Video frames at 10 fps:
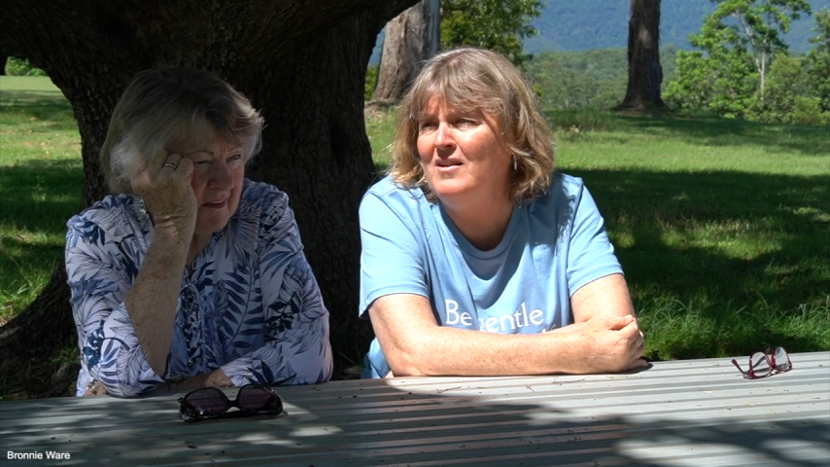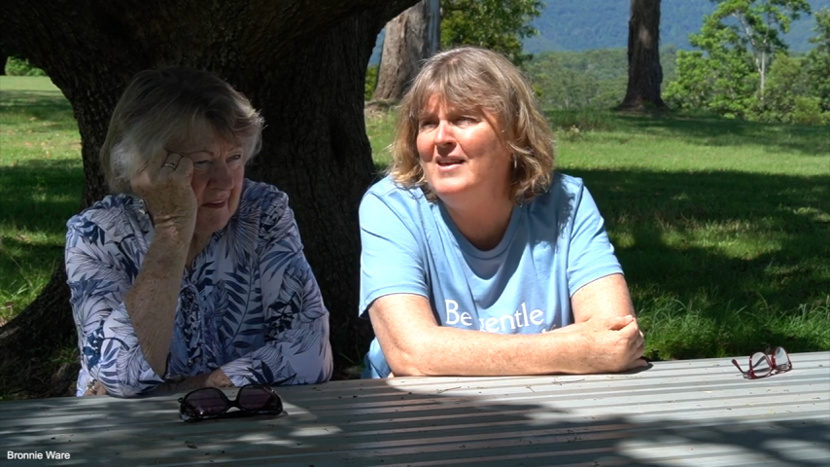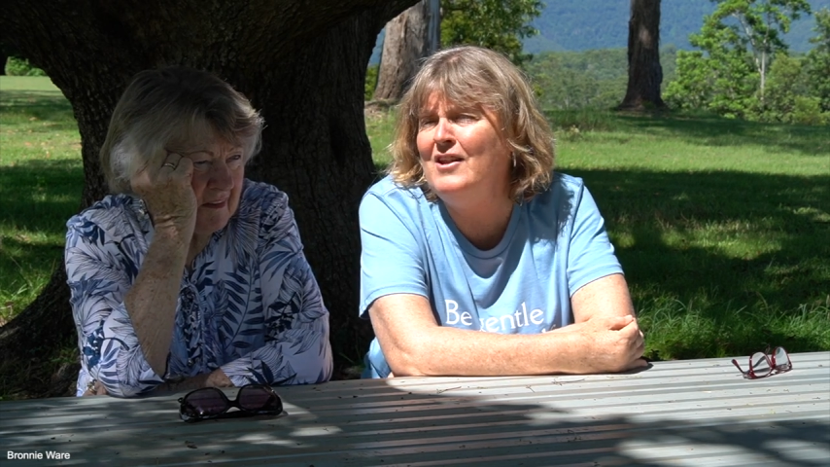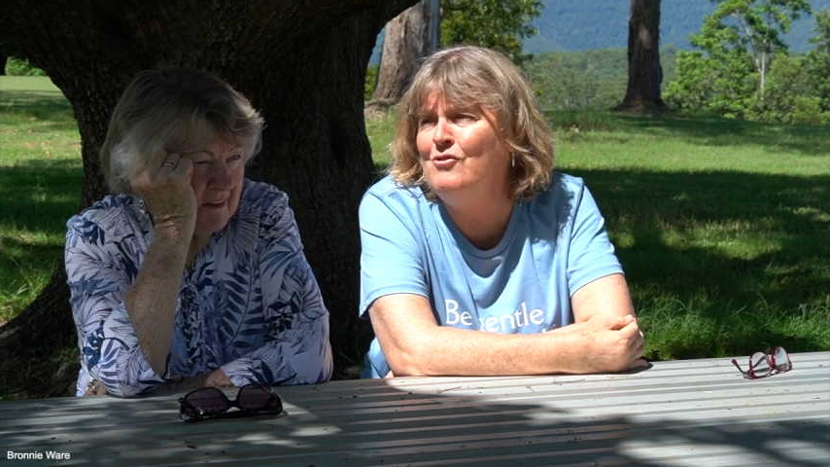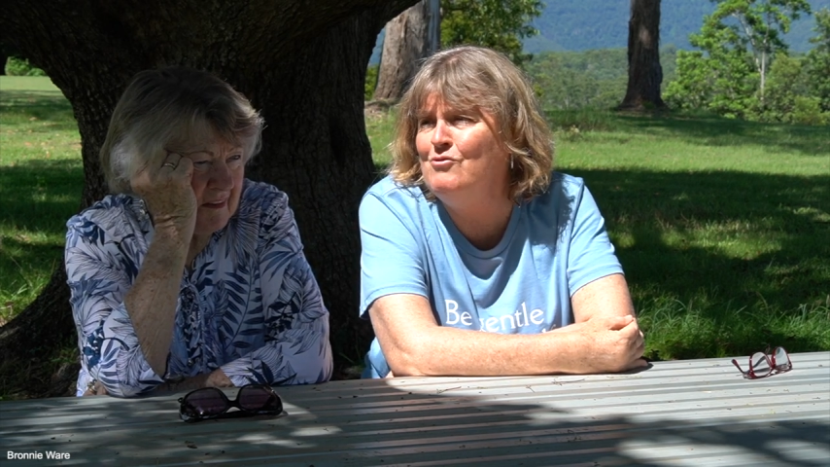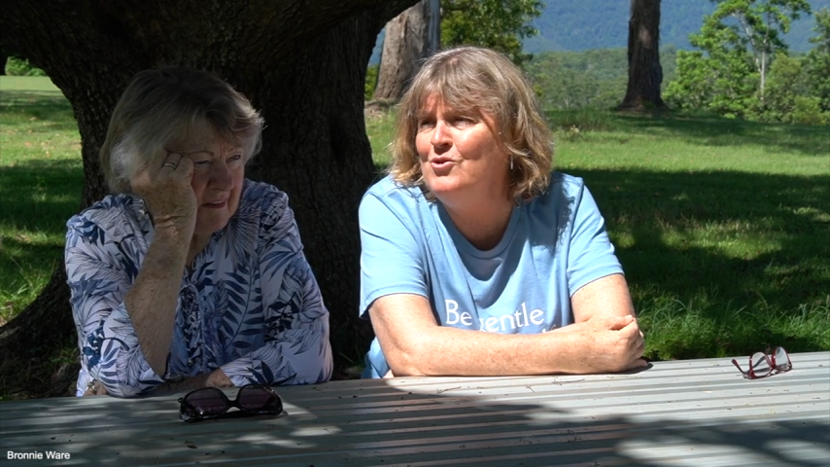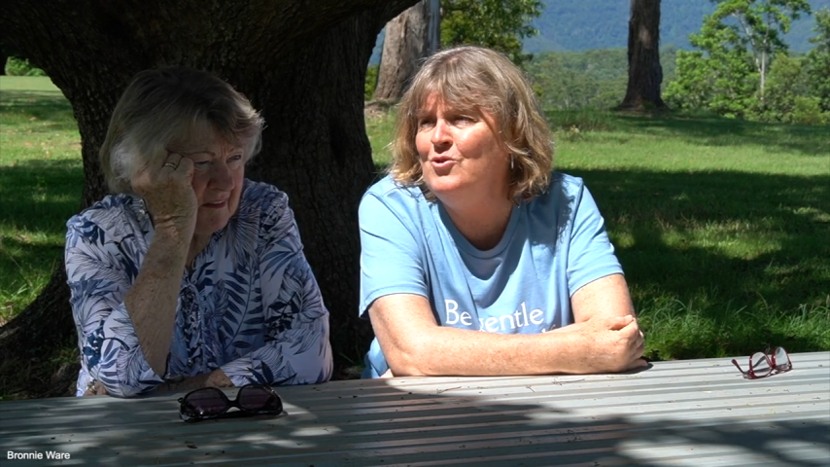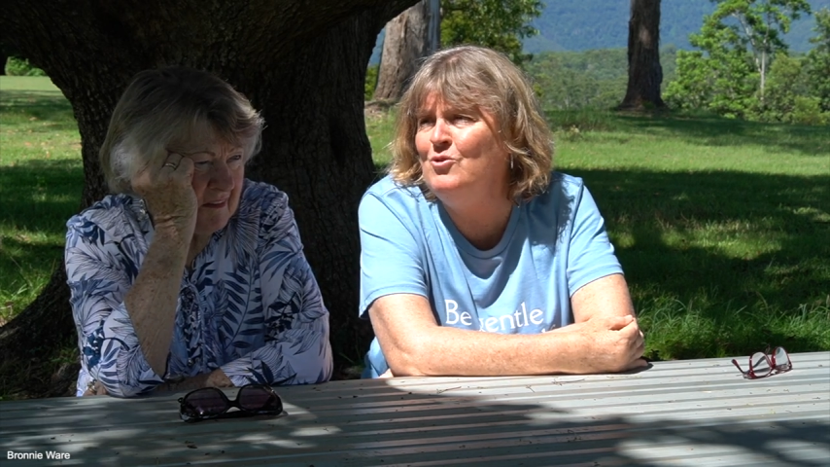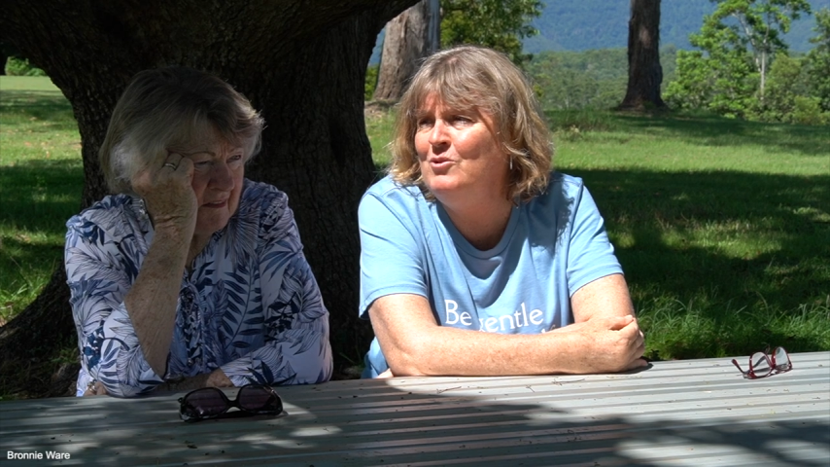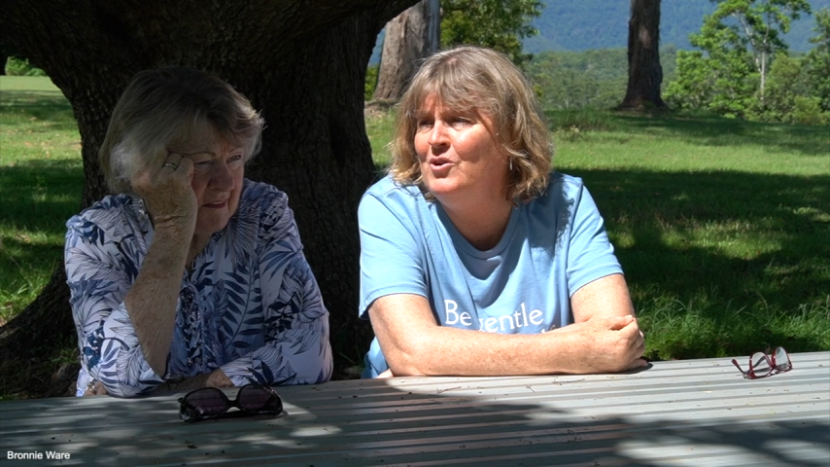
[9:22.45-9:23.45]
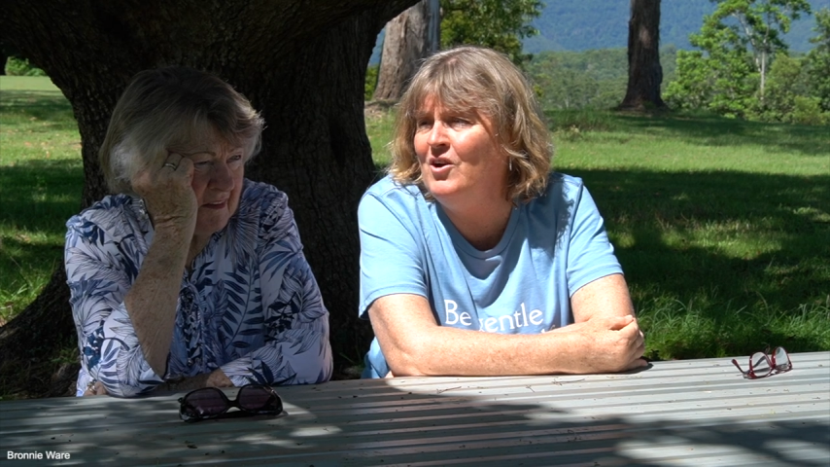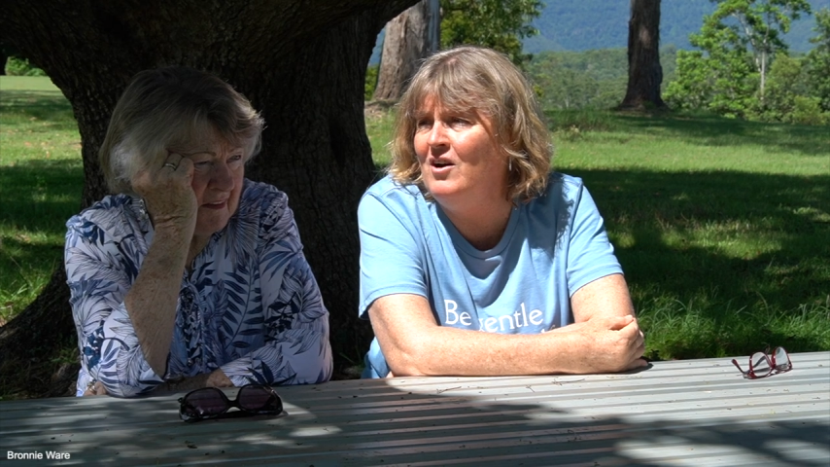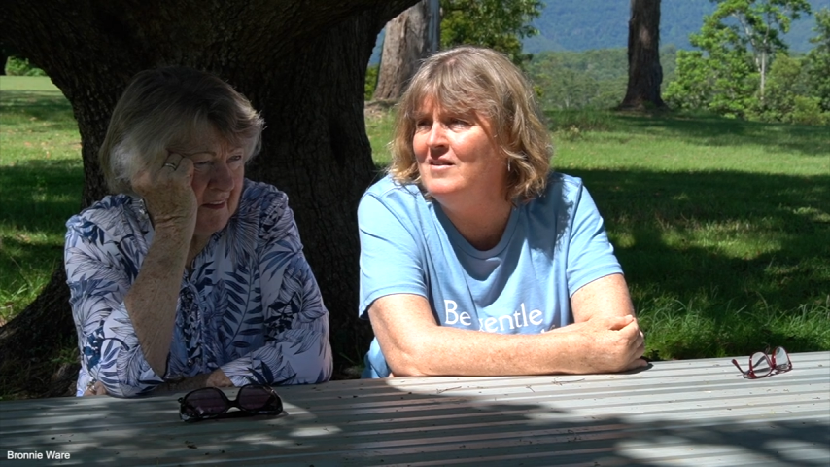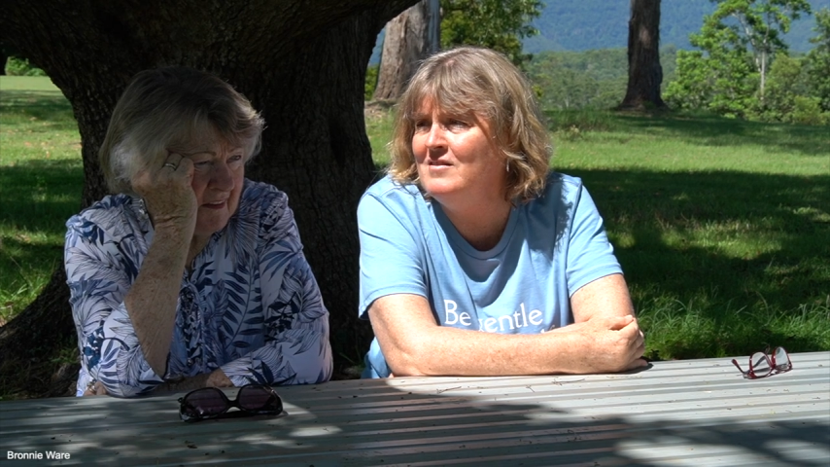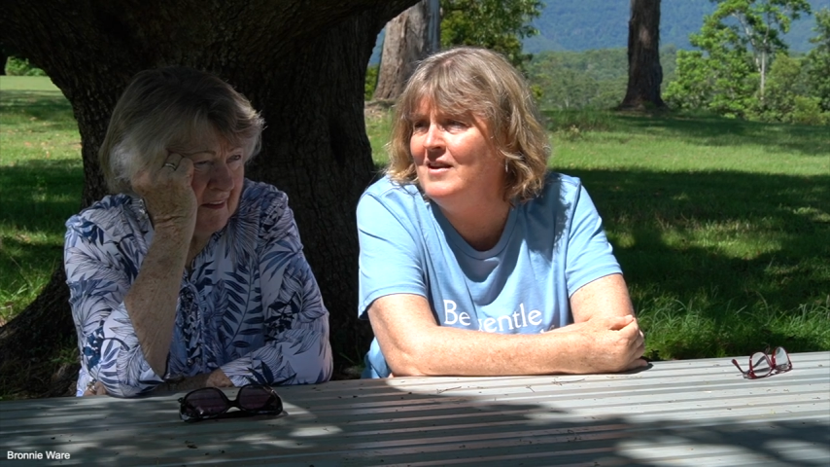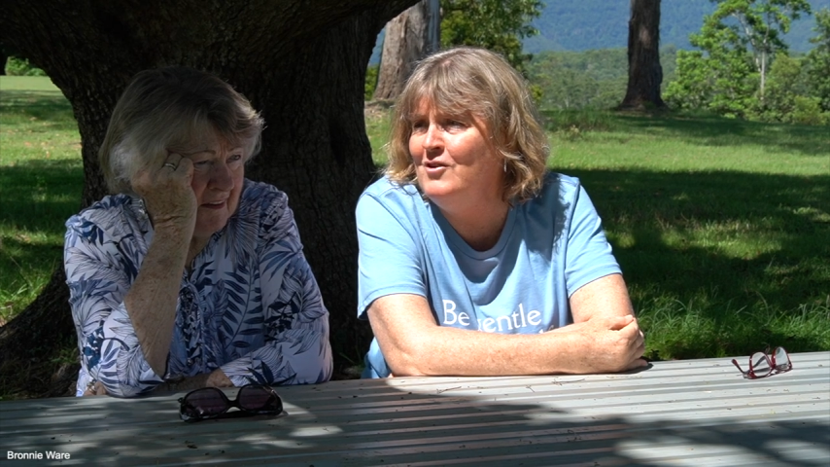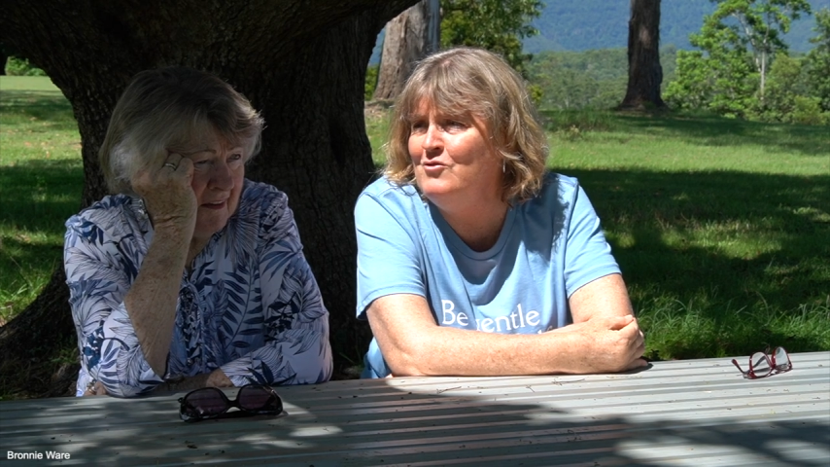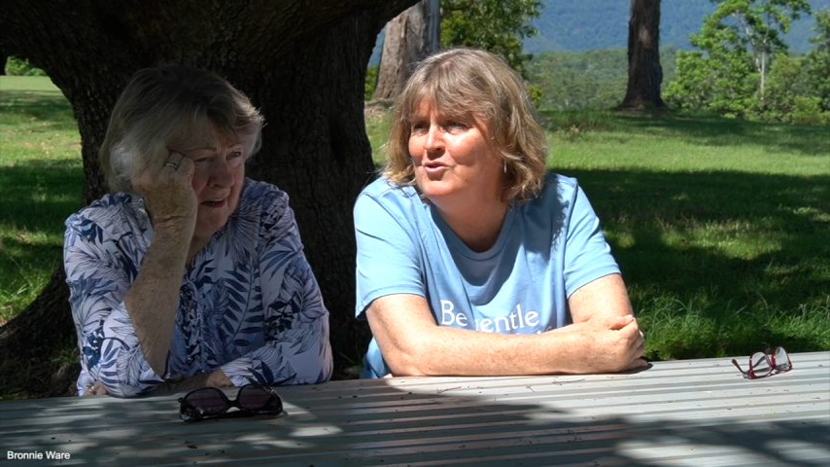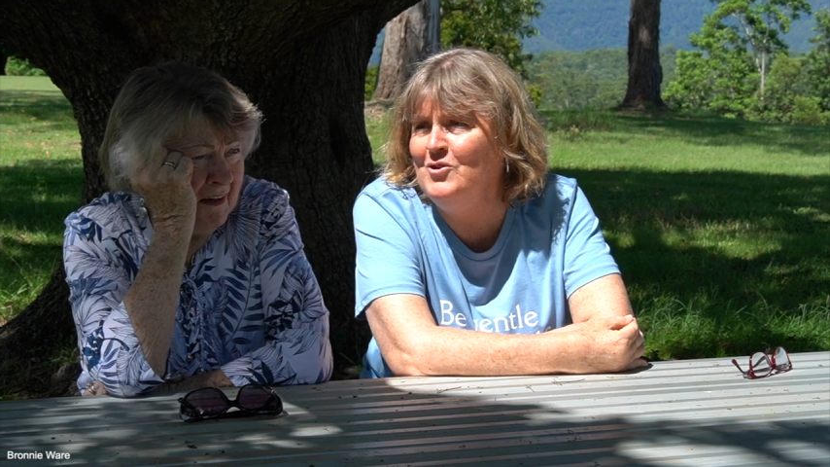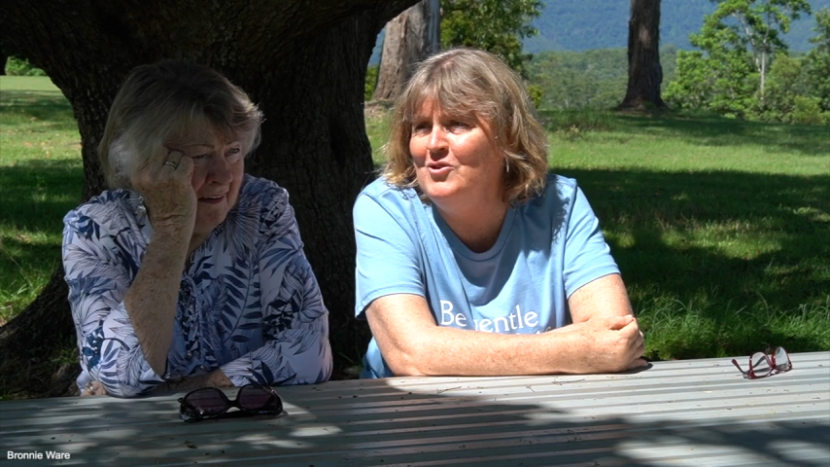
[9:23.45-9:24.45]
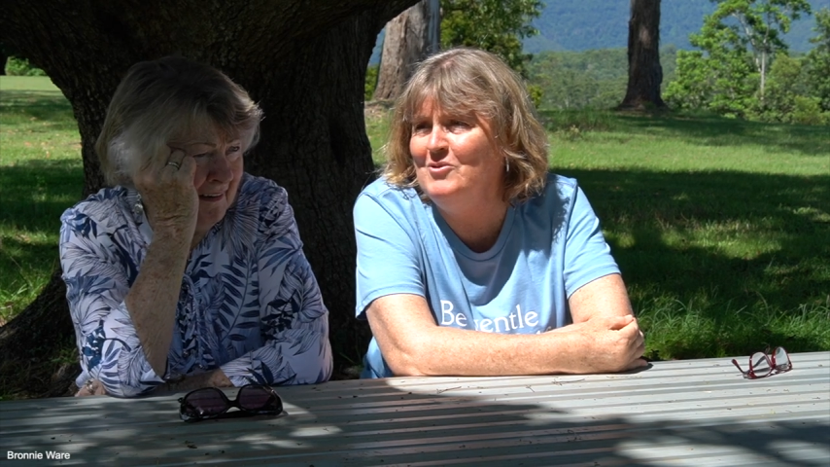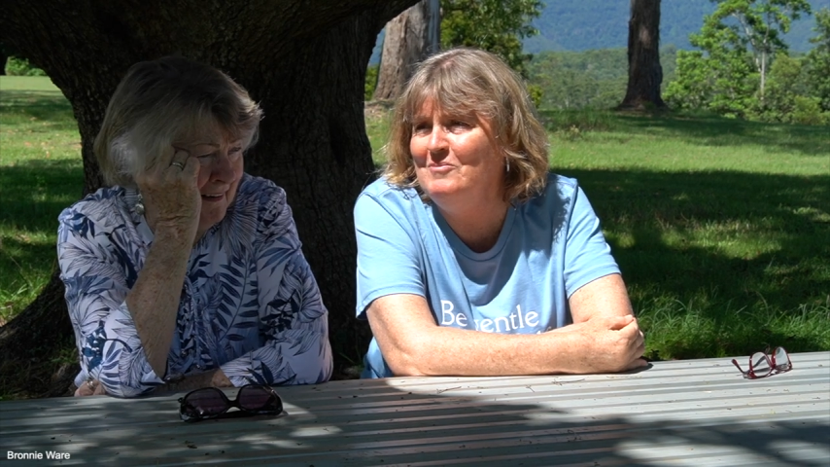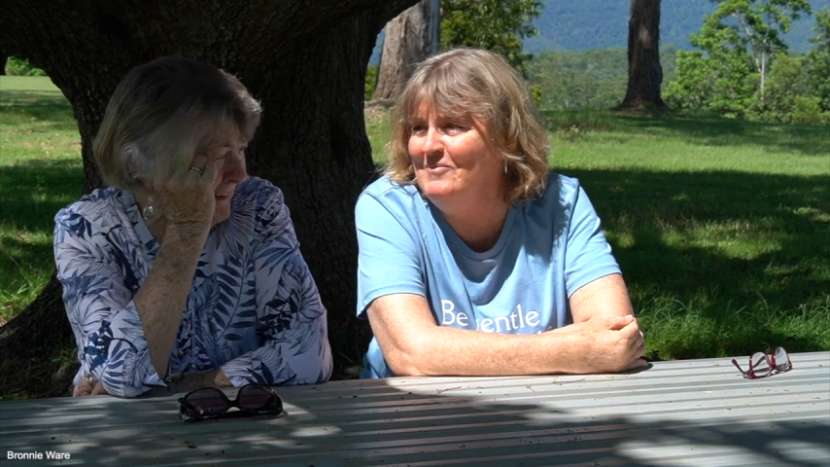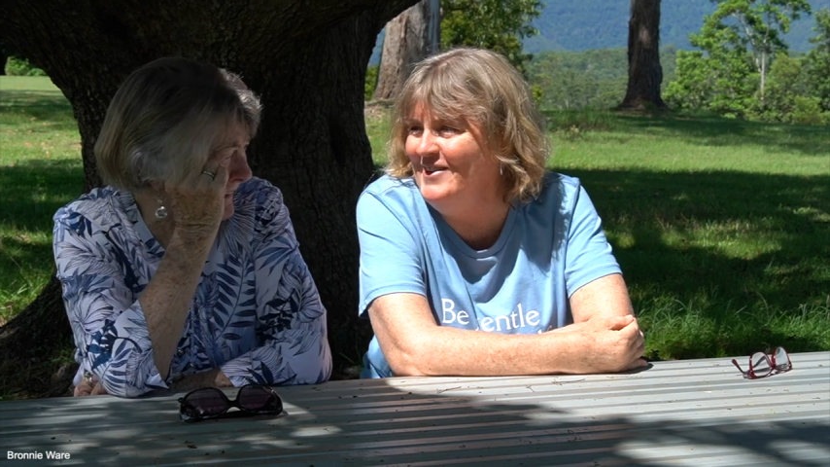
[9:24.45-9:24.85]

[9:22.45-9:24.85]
get a room, you guys, get a room.